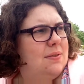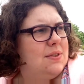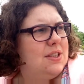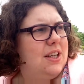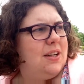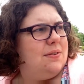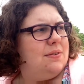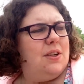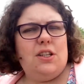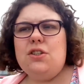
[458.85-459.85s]
So yeah,
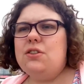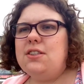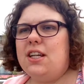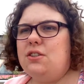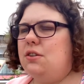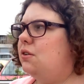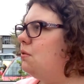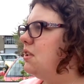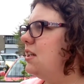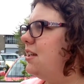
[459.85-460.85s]
it shouldn't take too long
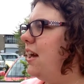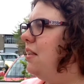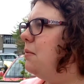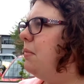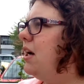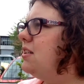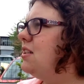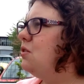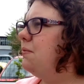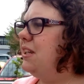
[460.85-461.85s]
once I get the bus.
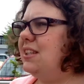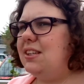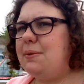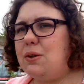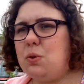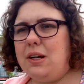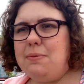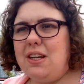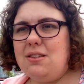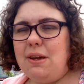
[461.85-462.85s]
It normally takes about 20
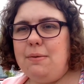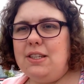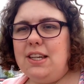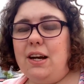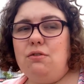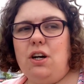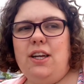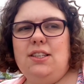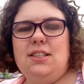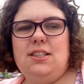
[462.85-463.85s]
minutes maybe to get right
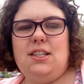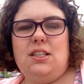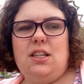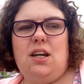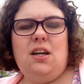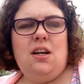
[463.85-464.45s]
into the centre.